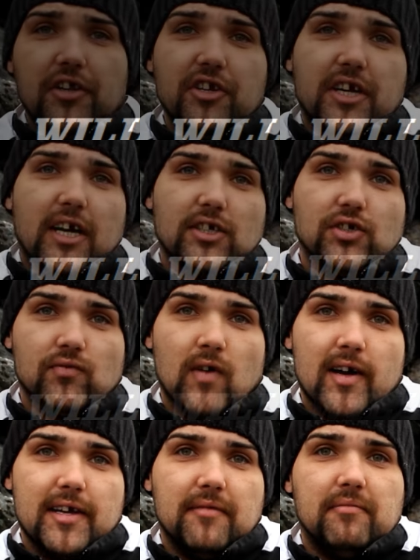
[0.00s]
can you catch a
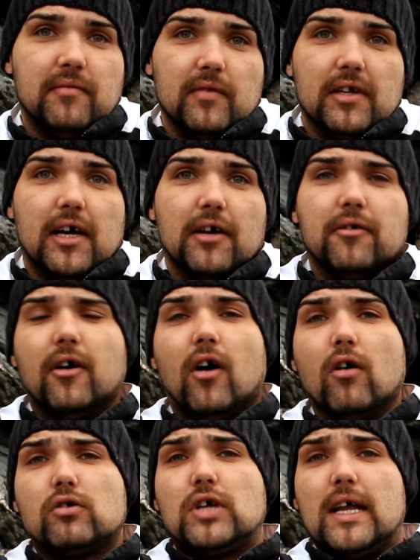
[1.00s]
ray? Now,
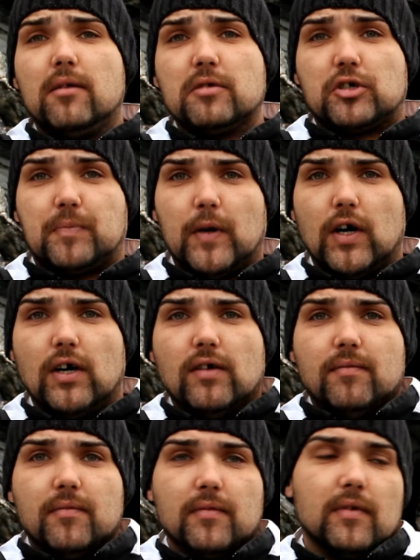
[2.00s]
I'll tell them a spot
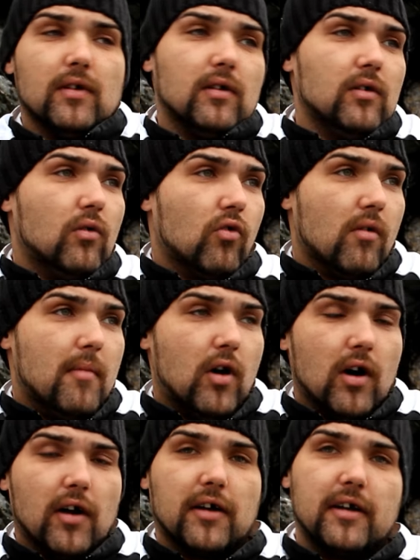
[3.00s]
or a
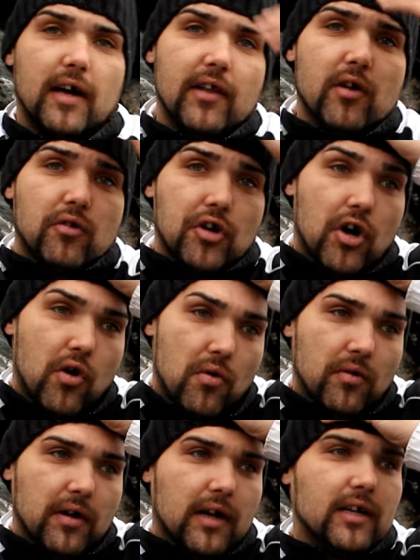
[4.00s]
mark, and they'll
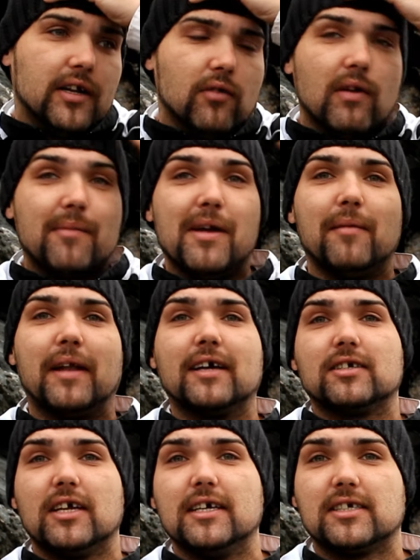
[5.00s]
go, and then they'll ring me up the
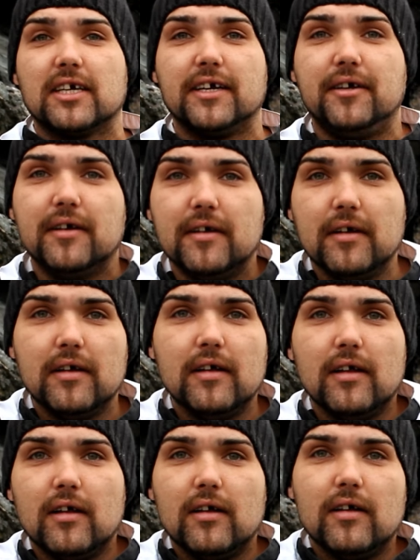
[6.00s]
next day and say,
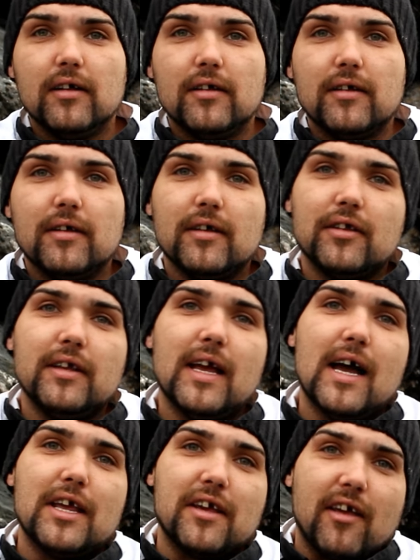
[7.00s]

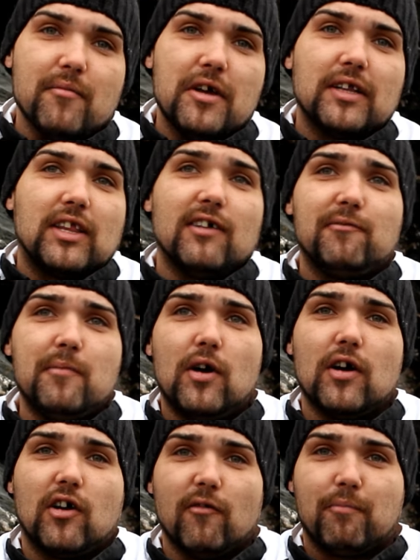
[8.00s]
yeah, you give me a duff
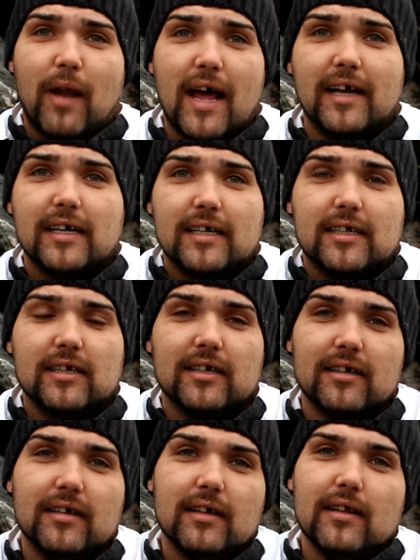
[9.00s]
mark, I've blanked.
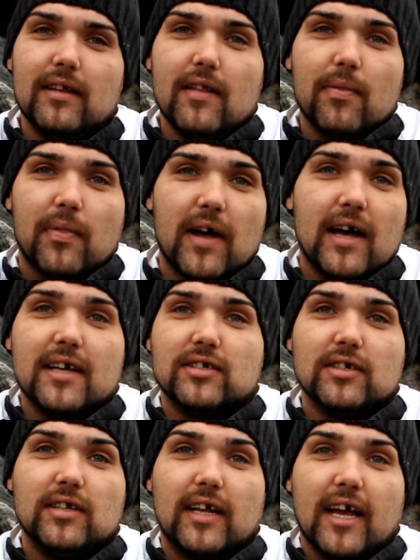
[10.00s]
That
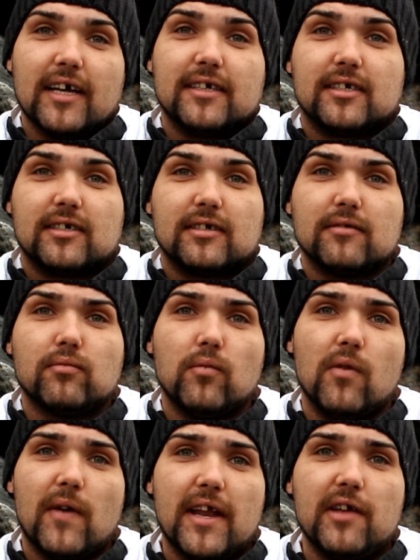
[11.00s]
isn't the case.
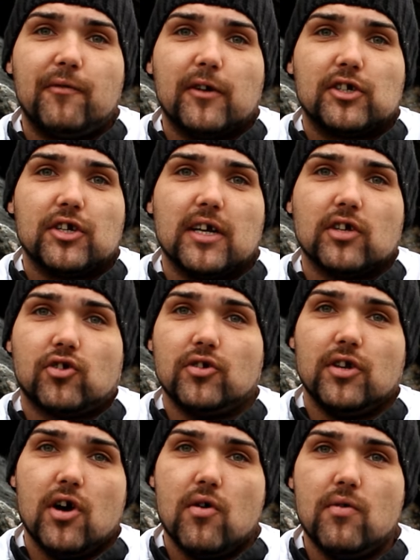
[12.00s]
With any fishing, as you
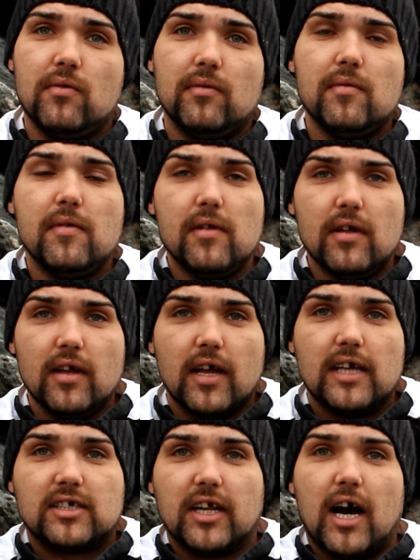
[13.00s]
know,
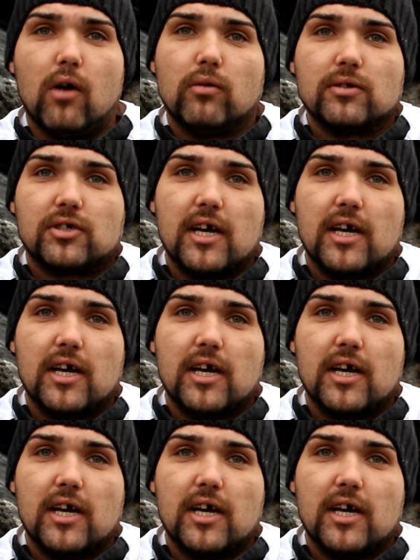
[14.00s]
it's an hours